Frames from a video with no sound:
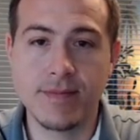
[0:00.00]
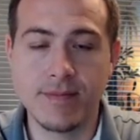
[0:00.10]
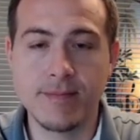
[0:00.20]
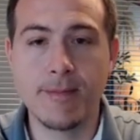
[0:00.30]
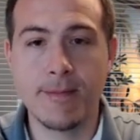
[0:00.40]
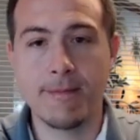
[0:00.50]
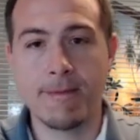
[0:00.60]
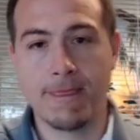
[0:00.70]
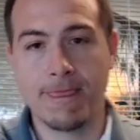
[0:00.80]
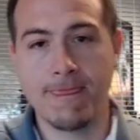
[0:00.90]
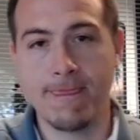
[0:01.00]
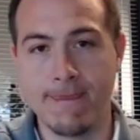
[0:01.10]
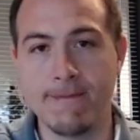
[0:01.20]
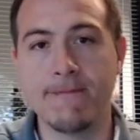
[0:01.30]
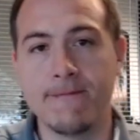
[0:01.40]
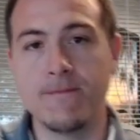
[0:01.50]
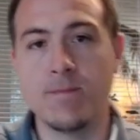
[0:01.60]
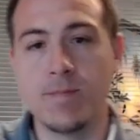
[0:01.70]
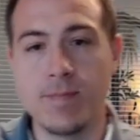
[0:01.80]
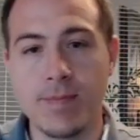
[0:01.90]

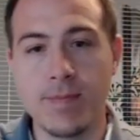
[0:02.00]
This person isn't speaking.